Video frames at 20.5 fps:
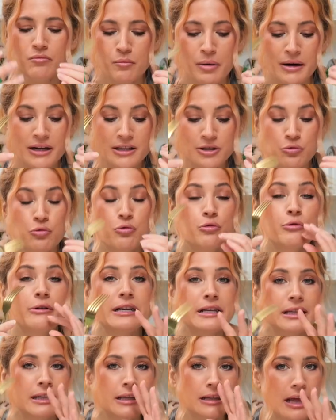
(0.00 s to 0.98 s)
but it's
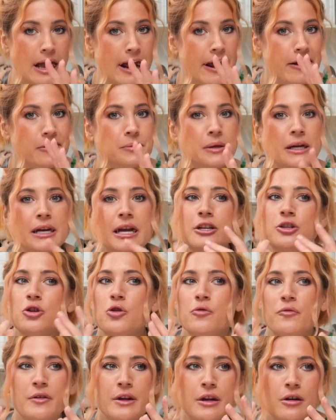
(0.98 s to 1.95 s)
really light. Like I
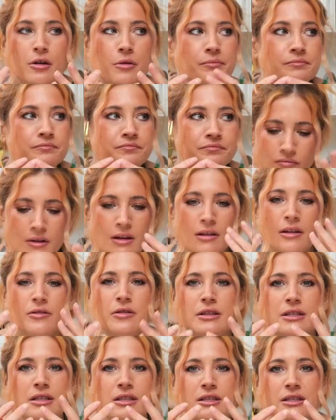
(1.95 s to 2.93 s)
don't feel like
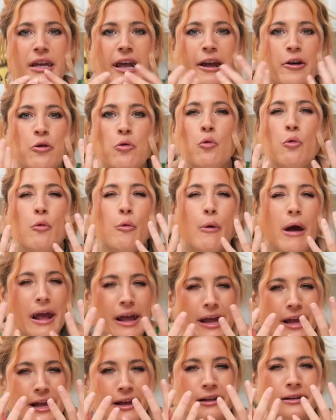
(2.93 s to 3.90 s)
this is like
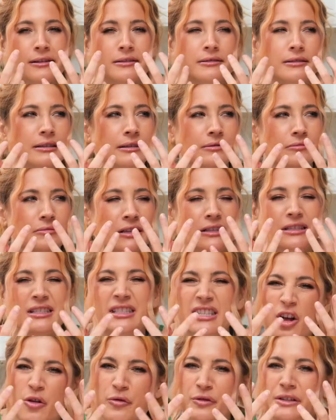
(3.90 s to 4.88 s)
weighing
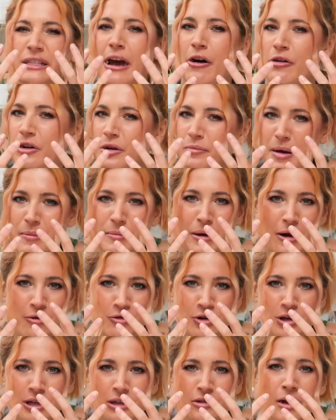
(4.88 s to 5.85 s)
itself down in my mouth
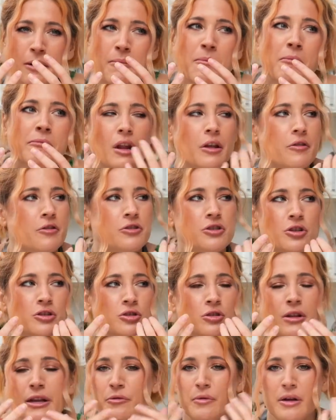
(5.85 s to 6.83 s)
or anything. There's
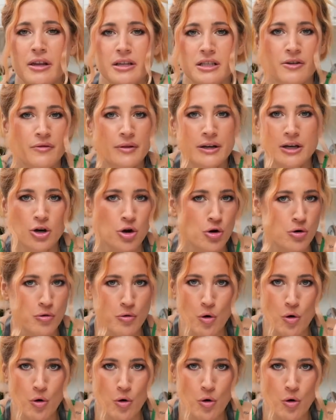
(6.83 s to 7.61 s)
also like relatively no